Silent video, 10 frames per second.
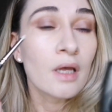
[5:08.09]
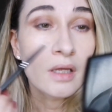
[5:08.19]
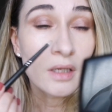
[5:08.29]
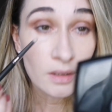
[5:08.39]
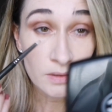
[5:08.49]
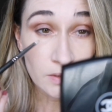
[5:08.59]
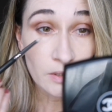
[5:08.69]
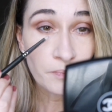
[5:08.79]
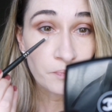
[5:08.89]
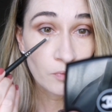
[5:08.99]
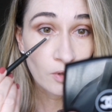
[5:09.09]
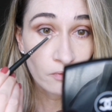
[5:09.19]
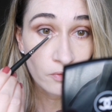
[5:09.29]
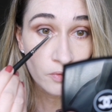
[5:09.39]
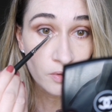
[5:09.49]
is
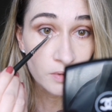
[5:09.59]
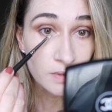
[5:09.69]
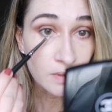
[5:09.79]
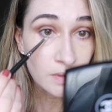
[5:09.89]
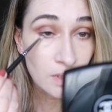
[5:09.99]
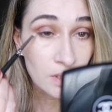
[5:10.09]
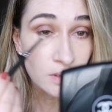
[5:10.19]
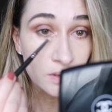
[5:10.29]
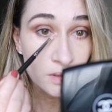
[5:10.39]
very resistant.